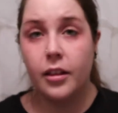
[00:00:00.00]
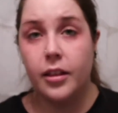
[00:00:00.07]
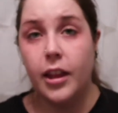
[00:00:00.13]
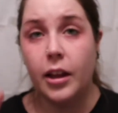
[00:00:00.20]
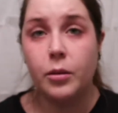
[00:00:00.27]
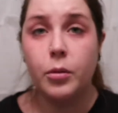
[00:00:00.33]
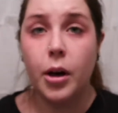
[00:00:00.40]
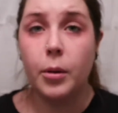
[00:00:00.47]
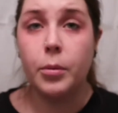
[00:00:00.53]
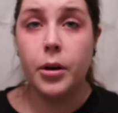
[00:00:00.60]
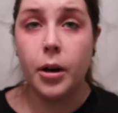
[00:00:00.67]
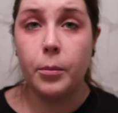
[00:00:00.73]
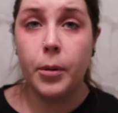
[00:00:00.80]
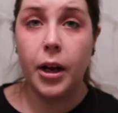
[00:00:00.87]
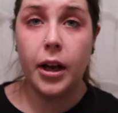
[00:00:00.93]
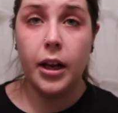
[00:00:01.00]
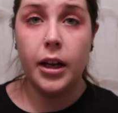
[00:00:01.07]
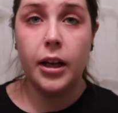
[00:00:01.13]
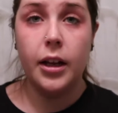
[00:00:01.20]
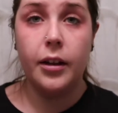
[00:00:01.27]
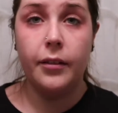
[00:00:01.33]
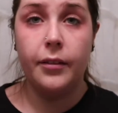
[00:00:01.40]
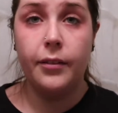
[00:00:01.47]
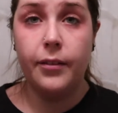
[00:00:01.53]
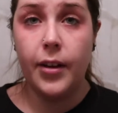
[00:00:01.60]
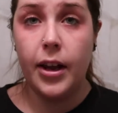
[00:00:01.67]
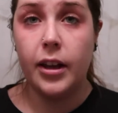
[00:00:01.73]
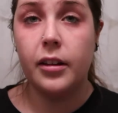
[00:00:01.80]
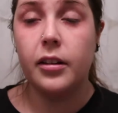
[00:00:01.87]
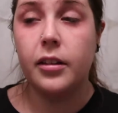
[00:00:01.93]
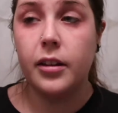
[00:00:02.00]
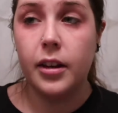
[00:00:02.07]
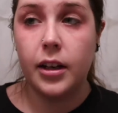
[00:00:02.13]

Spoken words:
that's what I put on my face